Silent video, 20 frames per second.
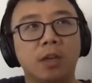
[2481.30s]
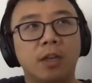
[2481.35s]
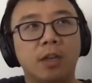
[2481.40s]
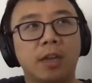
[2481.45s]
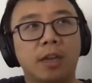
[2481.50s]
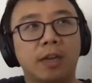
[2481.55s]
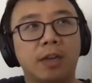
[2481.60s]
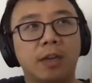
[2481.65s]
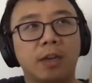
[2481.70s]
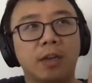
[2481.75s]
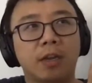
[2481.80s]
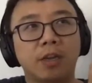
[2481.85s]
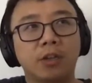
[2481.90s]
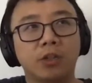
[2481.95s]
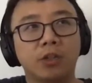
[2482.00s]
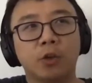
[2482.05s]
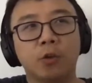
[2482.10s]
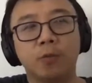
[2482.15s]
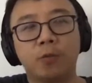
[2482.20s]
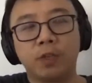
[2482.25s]
like a
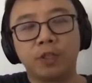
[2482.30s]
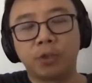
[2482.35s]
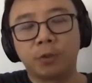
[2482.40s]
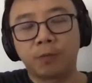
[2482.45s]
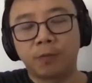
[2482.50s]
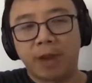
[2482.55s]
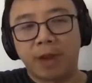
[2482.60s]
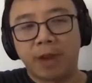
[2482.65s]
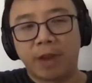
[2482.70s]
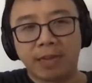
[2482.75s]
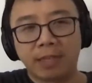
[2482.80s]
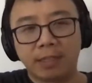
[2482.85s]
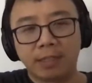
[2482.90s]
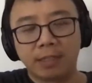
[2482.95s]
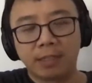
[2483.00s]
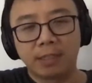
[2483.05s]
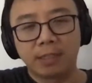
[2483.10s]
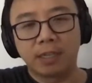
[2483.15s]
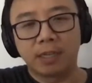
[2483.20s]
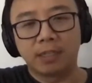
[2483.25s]
control feature flags
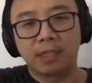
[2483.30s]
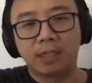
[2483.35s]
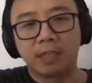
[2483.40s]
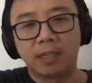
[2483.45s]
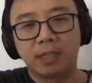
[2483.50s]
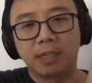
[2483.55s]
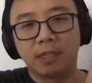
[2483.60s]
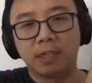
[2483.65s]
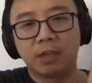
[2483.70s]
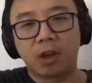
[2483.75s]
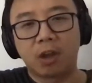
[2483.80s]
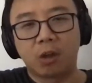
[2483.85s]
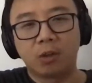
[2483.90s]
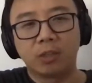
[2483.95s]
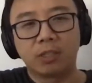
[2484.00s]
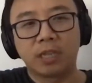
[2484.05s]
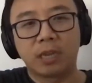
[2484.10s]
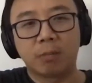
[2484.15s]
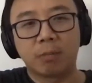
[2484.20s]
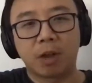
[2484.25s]
that turn
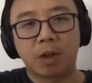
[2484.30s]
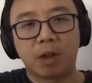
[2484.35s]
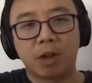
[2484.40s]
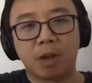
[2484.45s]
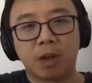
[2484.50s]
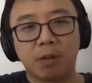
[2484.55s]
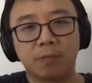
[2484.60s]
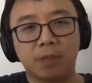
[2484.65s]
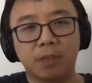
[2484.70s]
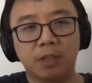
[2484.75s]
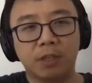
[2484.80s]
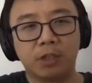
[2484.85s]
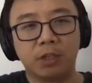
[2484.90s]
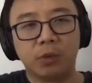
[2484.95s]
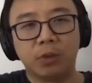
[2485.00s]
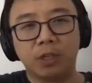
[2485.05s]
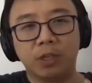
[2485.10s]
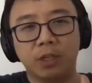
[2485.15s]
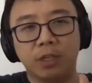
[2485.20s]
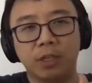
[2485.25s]
on some of the
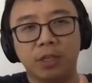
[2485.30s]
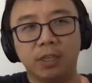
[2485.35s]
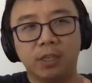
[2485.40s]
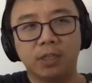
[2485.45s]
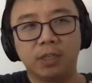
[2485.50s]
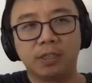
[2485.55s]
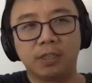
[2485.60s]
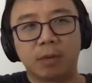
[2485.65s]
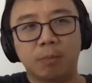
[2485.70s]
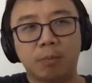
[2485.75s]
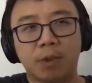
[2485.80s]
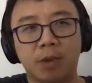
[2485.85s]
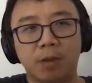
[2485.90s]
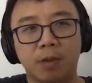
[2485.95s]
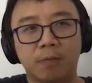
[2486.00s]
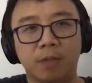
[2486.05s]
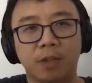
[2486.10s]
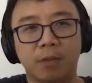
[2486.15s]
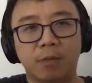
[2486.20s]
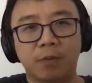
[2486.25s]
tuning in some
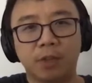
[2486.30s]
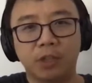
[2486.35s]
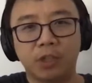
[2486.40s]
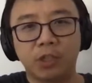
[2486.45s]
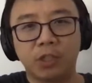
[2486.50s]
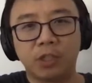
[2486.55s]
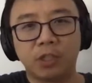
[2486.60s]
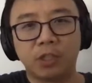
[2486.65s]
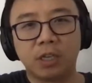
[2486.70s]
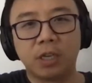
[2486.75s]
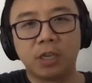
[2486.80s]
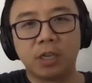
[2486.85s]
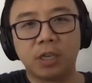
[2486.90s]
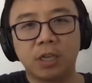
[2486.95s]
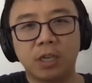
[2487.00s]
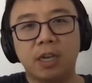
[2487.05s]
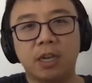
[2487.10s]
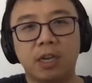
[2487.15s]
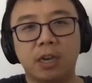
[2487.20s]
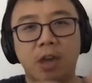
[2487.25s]
of the features.
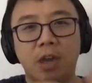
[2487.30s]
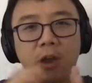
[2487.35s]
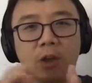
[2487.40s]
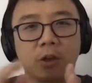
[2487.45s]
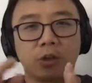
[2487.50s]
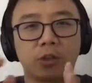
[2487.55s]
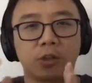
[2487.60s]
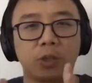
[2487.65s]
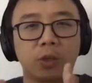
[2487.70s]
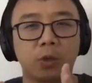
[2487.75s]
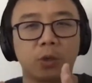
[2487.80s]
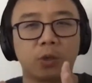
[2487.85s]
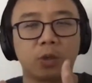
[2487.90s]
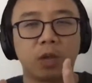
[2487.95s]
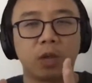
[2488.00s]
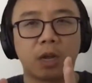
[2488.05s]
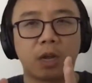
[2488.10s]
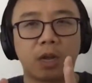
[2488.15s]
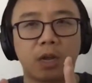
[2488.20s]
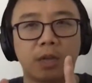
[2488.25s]
And also
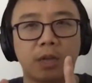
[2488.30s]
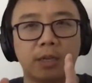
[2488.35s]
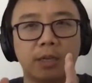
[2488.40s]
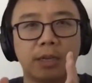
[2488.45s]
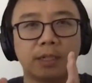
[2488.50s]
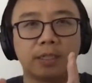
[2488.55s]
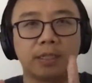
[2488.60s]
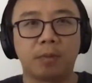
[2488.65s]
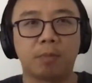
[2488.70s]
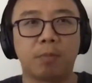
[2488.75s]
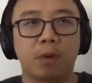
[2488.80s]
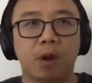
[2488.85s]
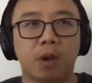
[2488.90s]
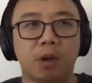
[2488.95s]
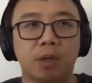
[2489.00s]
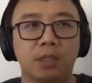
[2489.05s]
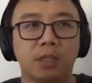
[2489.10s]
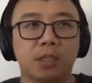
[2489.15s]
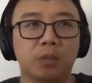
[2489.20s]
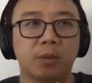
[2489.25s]
there's some
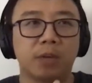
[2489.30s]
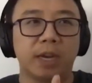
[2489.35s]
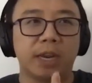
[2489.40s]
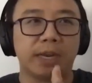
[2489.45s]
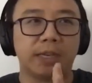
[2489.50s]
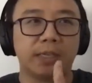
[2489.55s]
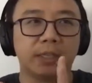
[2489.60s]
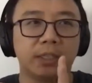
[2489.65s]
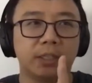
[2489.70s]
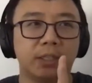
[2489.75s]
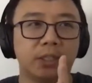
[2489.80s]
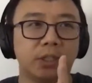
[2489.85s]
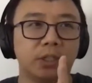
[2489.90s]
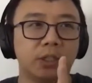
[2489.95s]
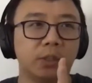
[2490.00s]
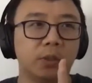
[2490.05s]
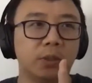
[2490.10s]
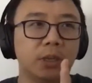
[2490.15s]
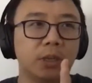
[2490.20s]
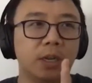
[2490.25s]
policy related
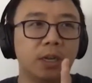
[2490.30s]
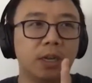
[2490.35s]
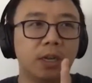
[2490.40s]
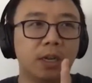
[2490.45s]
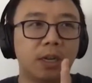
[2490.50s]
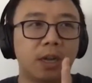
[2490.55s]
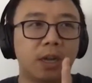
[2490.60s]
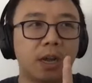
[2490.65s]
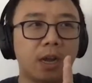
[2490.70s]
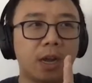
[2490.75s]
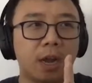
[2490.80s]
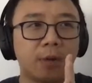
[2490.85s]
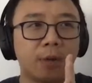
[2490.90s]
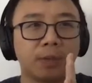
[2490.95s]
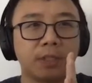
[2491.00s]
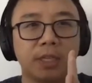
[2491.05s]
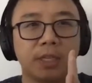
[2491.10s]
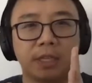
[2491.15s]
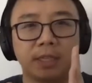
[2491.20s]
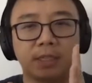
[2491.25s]
to, I
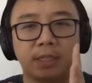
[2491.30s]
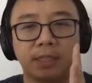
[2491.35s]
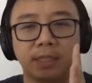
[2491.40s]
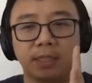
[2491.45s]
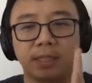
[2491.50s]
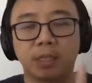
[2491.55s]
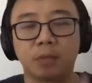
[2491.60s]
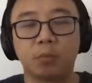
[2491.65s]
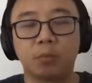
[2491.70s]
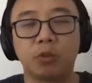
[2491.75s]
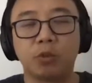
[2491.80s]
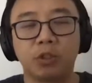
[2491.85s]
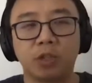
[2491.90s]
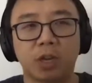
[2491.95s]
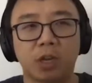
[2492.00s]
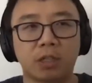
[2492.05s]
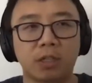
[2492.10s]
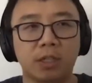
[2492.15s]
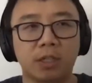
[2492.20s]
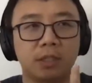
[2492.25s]
would say, system
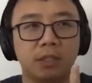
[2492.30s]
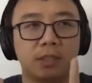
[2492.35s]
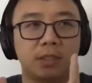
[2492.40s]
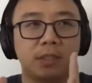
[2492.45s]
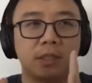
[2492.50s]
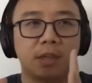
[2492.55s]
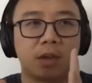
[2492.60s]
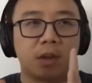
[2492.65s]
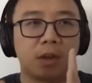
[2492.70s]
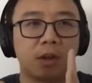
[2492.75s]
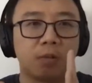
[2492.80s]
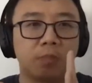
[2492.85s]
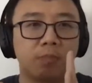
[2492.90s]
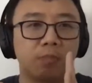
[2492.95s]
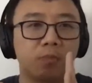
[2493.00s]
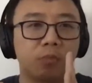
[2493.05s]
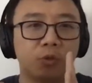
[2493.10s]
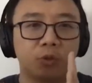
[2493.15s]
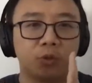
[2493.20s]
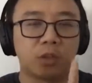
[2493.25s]
resources,
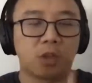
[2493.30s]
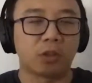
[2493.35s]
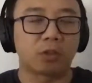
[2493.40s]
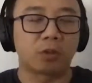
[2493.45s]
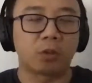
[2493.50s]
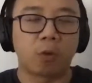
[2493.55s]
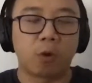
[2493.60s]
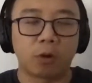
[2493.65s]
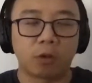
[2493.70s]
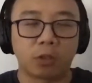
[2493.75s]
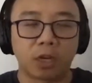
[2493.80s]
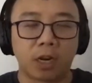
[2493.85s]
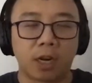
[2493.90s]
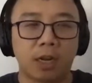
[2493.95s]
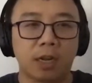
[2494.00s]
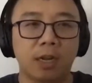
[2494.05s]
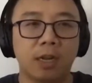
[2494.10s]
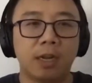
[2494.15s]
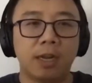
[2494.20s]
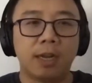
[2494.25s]
resource
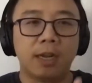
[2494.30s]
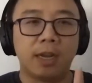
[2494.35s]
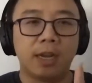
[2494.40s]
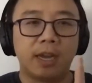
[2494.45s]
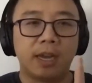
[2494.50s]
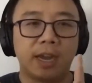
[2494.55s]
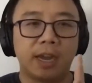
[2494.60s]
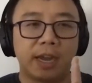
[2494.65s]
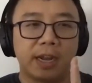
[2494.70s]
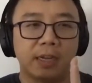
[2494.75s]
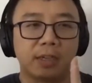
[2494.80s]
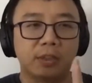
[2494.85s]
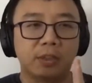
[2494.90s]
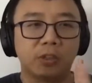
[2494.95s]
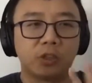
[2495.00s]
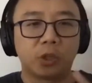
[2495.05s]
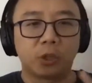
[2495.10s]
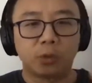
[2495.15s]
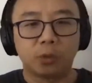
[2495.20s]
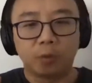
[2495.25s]
quota. And
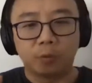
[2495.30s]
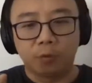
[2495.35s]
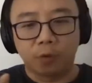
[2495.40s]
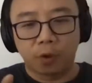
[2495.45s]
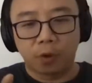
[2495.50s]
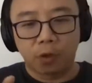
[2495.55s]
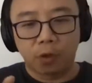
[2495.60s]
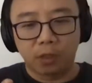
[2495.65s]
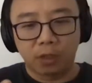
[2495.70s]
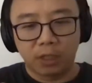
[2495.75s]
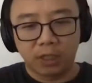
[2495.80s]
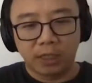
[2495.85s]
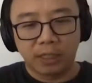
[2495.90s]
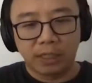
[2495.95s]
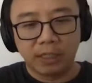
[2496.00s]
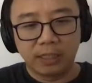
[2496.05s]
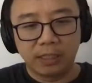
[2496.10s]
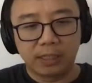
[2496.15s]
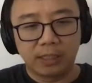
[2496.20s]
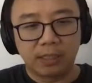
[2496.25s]
so for
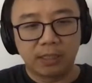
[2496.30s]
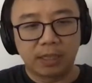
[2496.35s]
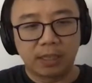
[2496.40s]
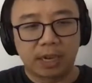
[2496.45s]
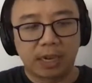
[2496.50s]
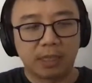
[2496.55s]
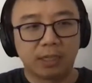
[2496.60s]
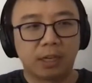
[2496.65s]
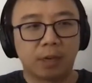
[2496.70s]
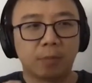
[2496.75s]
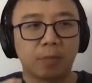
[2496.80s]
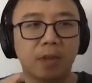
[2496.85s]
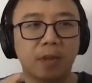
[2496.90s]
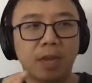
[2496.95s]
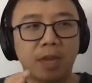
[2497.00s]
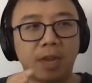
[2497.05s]
this kind of,